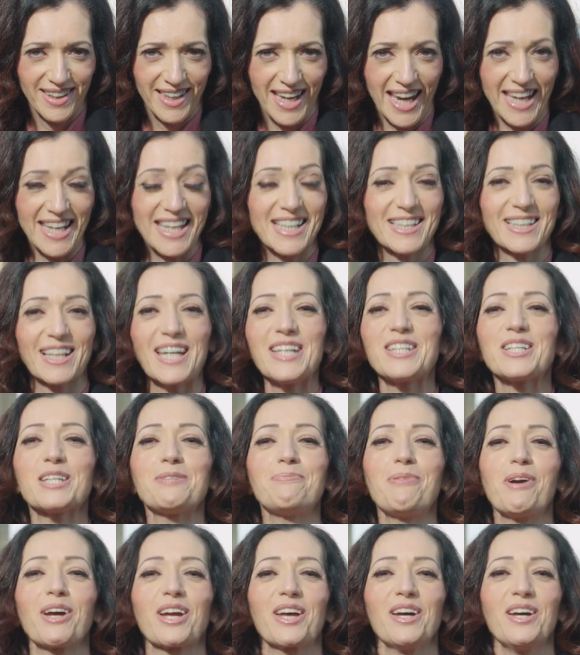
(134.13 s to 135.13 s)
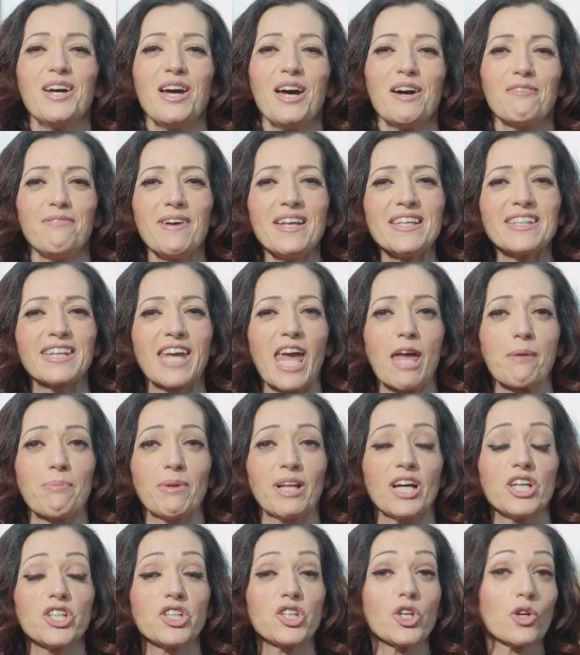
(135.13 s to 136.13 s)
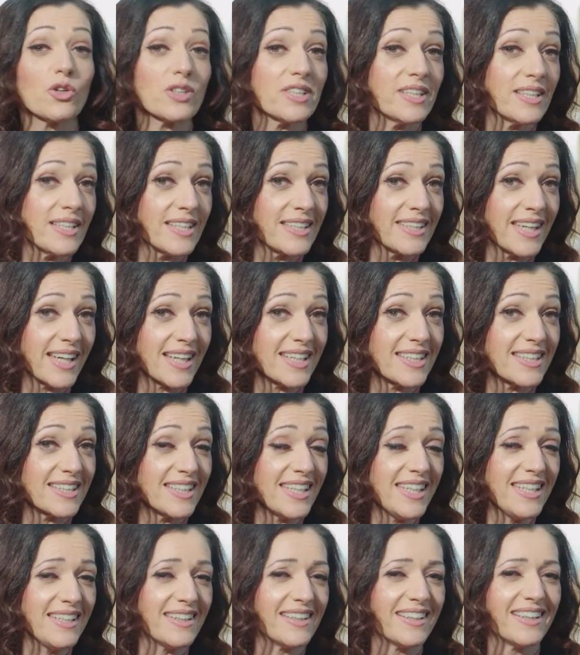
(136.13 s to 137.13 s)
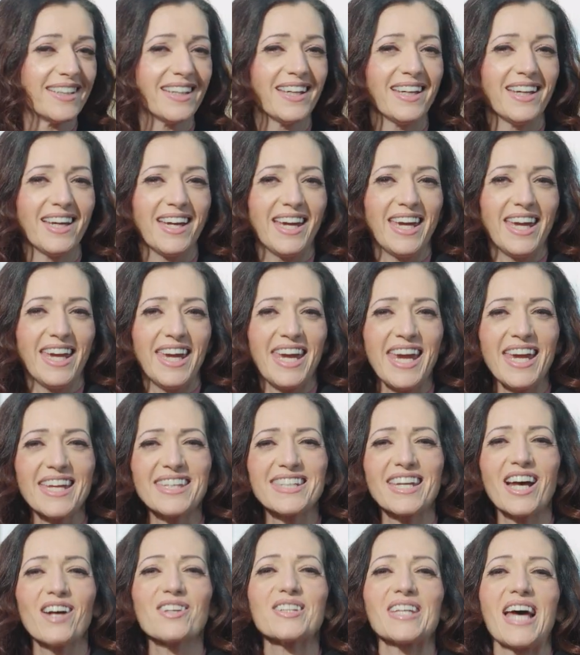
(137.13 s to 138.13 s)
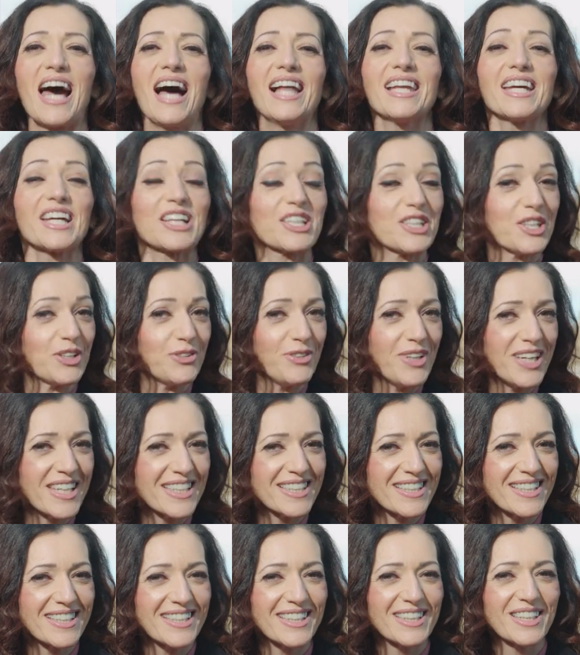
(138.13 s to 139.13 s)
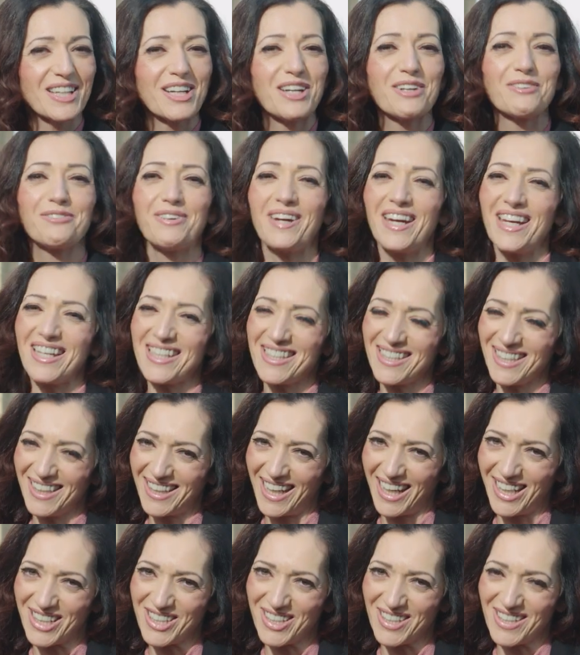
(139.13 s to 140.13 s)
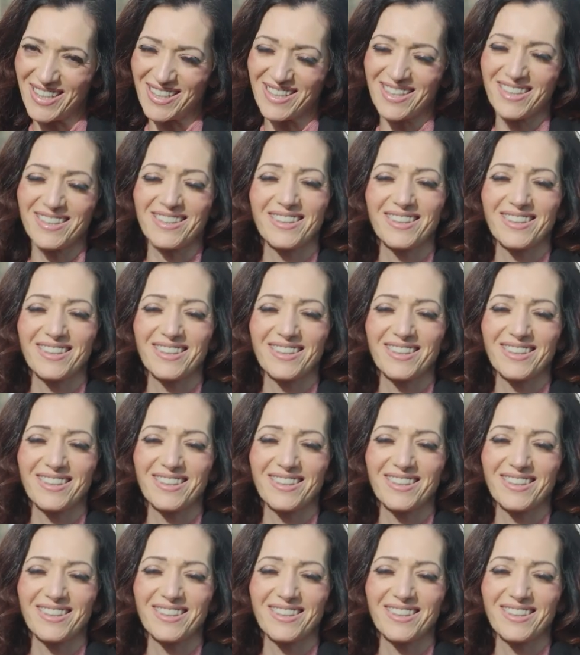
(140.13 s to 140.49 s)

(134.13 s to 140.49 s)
In his latest book, Vince Cable has chosen 16. He tells Alex the reasons for his selections.